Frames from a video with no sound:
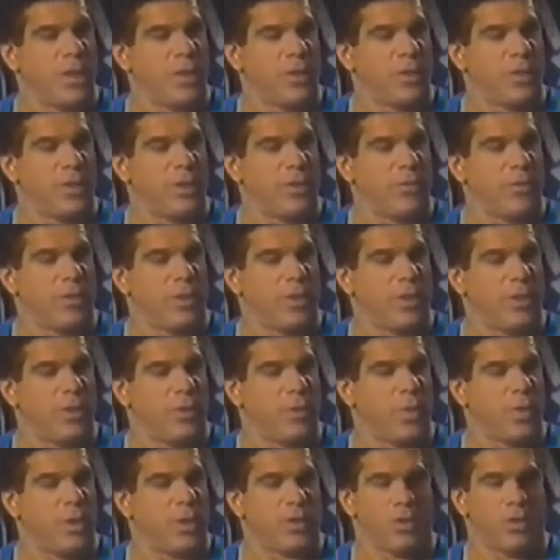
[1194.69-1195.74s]
you're not really
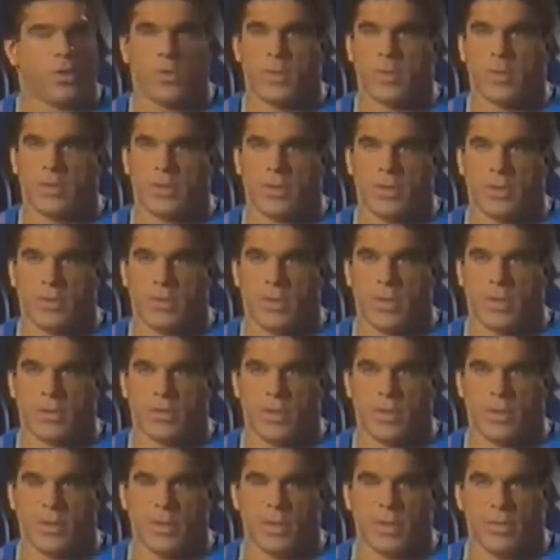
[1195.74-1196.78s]
you're working too much of the
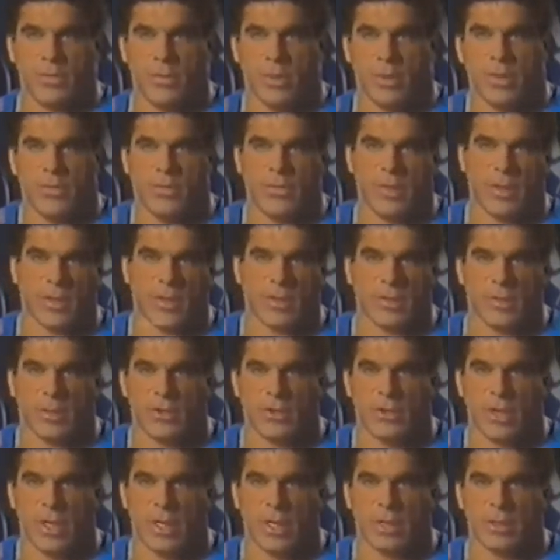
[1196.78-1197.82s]
tricep, you're not really affecting the
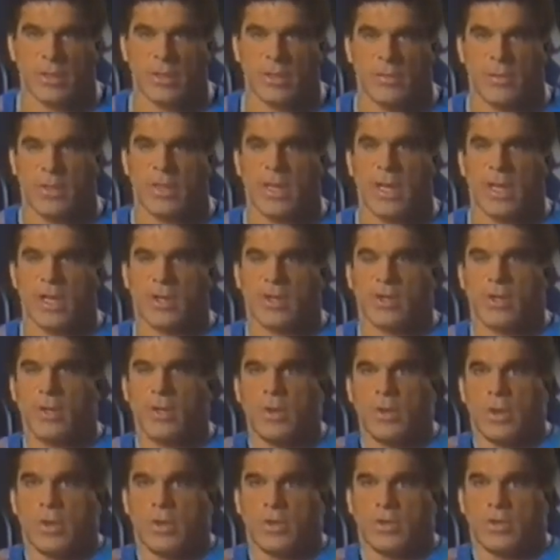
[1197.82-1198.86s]
chest. If you take it too
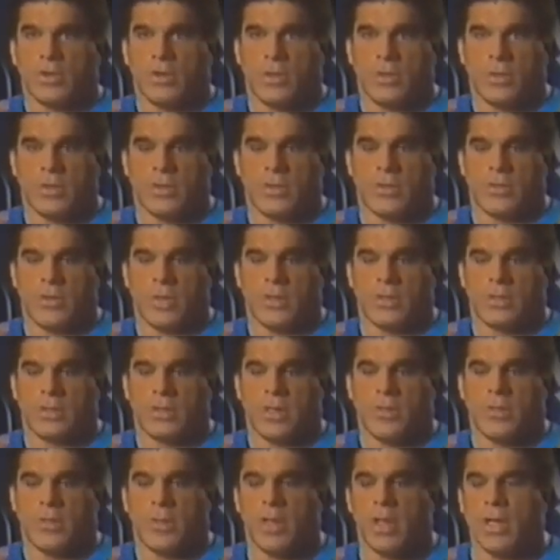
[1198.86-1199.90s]
close, it's too much
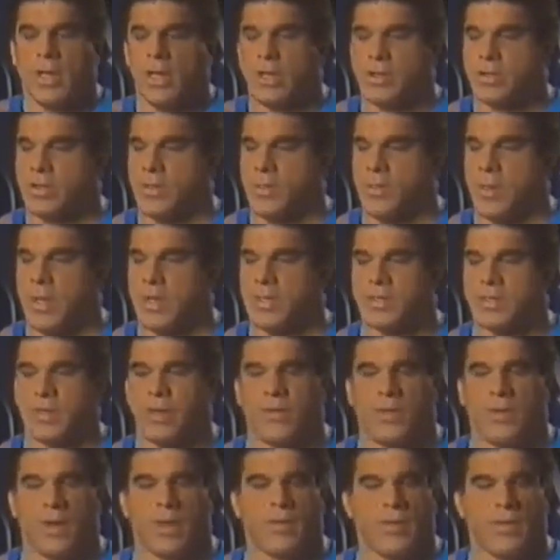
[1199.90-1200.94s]
tricep. So basically,
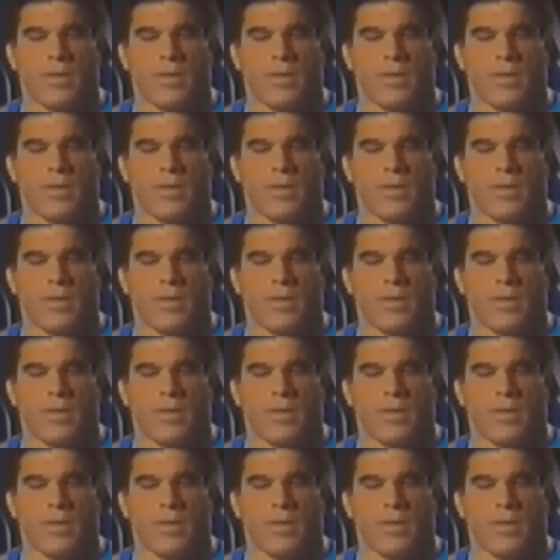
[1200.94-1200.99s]
if you have it